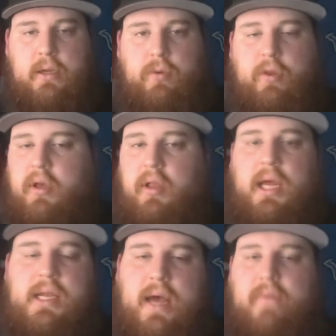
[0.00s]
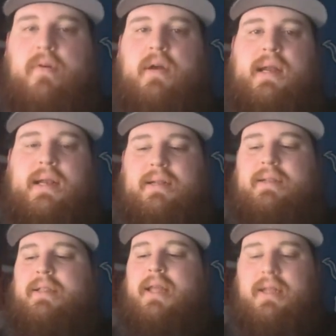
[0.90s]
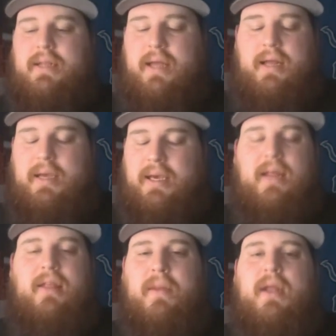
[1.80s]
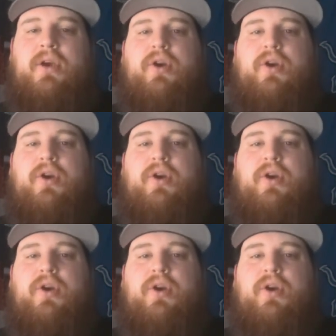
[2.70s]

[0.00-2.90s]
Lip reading: was because they didn't get as many